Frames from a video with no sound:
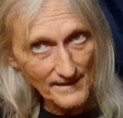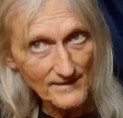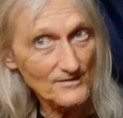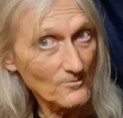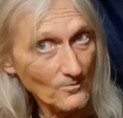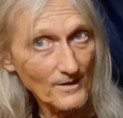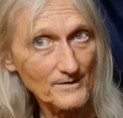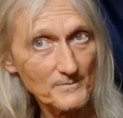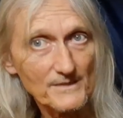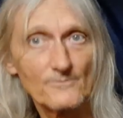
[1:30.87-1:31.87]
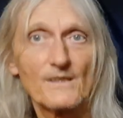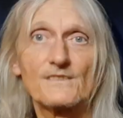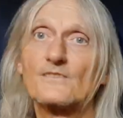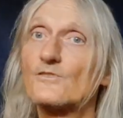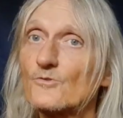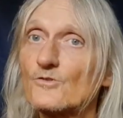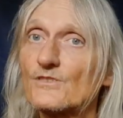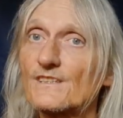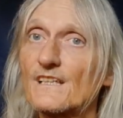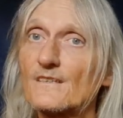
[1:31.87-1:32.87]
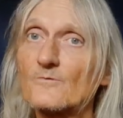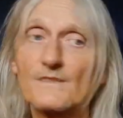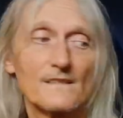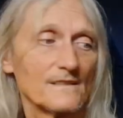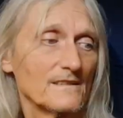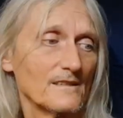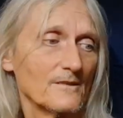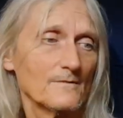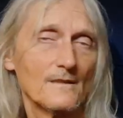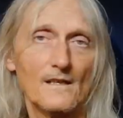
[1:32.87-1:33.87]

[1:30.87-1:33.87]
There's quite a bit of resonance. You could sing with it, you know.